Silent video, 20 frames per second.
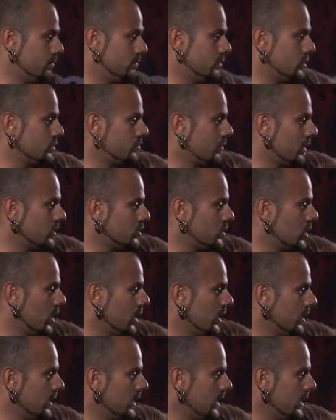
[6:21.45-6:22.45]
just by
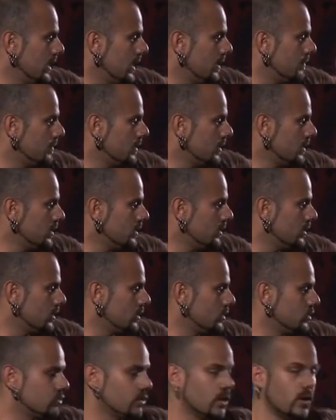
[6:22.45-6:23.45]
turning the
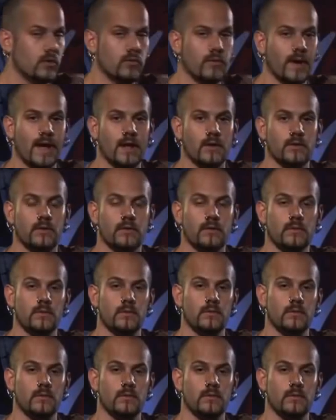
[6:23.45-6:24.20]
control round